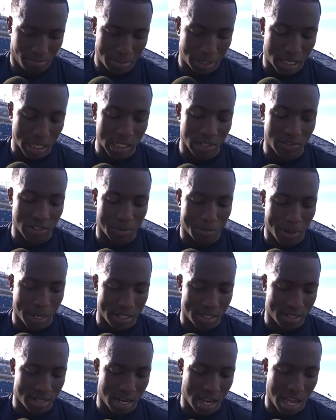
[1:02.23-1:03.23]
because of his
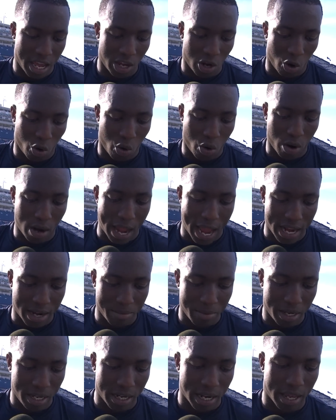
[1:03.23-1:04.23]
punts today or Adam
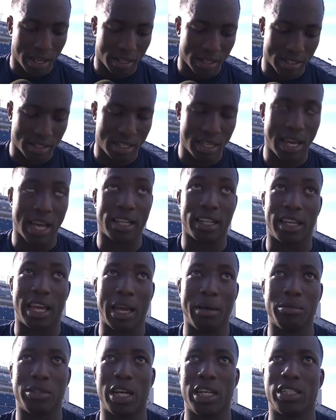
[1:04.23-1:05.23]
Hine because he had the
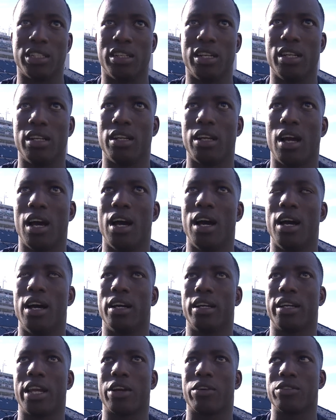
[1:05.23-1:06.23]
game changing uh,
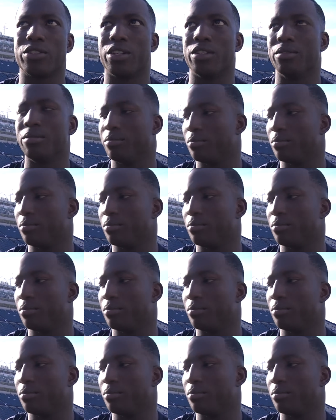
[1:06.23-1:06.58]
kick return.